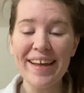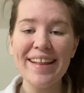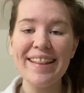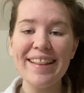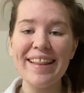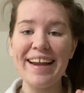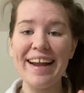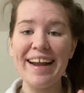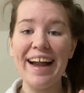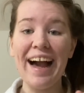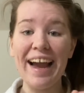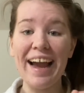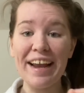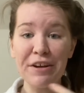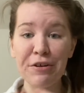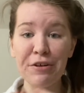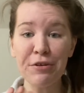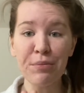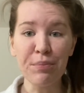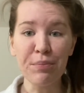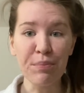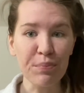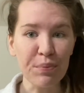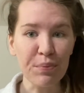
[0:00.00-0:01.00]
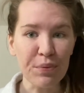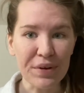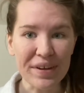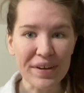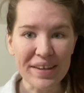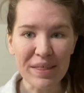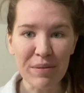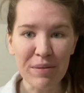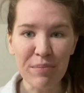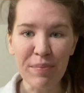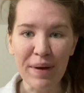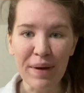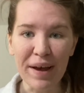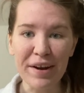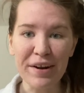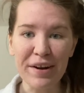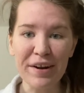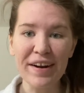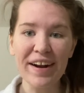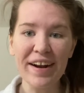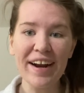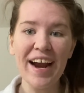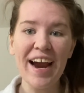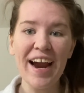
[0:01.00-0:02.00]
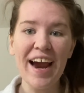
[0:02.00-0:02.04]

Like, I could breathe better.